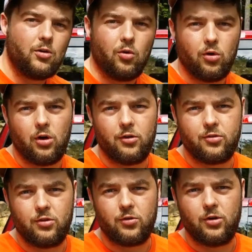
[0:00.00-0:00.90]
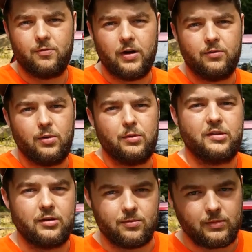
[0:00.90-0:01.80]
Or also a 35
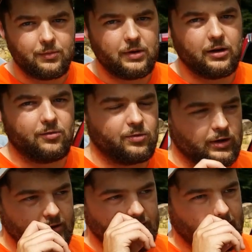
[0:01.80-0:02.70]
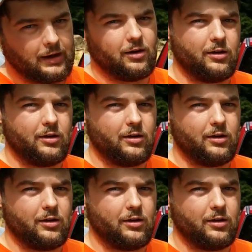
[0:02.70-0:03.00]
Remington. Let me not forget that out.